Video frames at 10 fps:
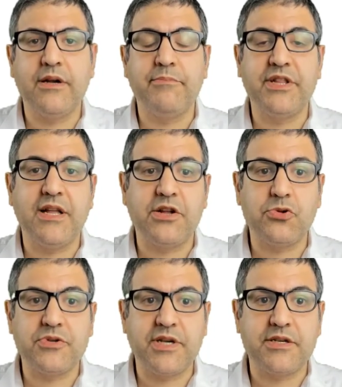midnight
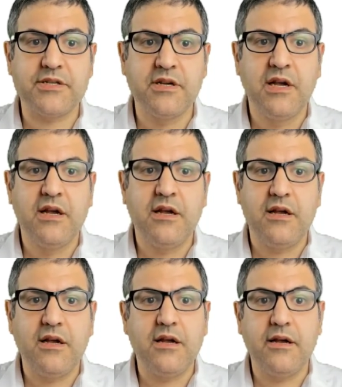to 6
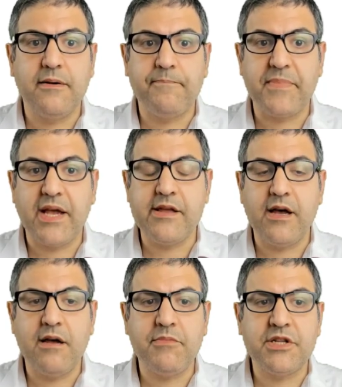
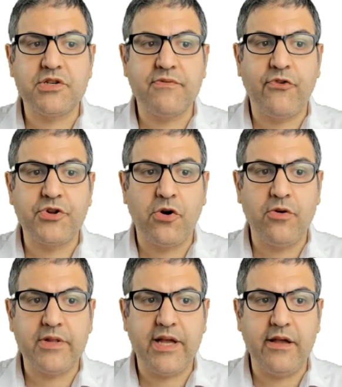a.m. It's for the
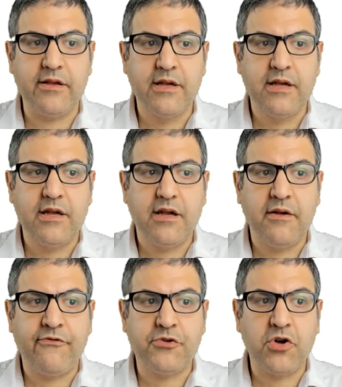whole day.
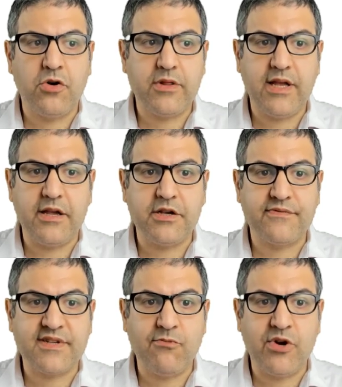for the whole day.
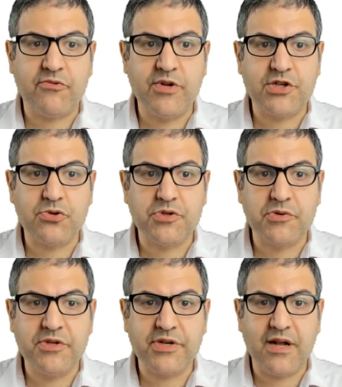If someone reached to
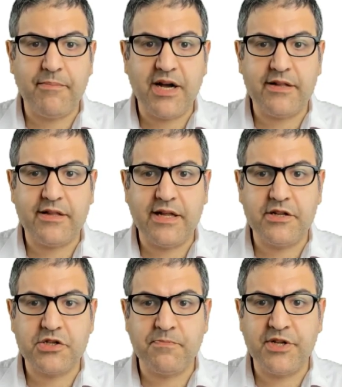3 GB, then
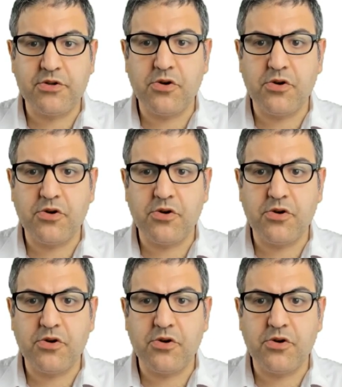the speed